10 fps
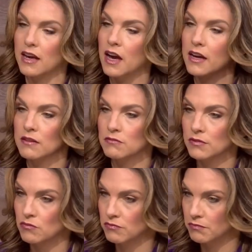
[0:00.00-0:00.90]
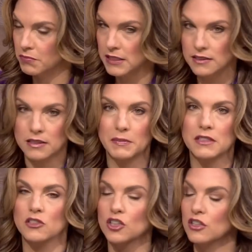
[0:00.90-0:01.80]
I, I, "Please dismiss
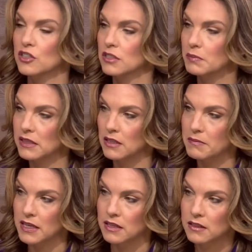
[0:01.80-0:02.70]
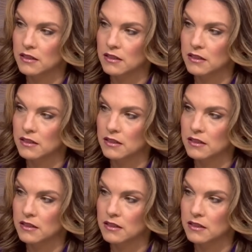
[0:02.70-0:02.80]
the charges," but I mean,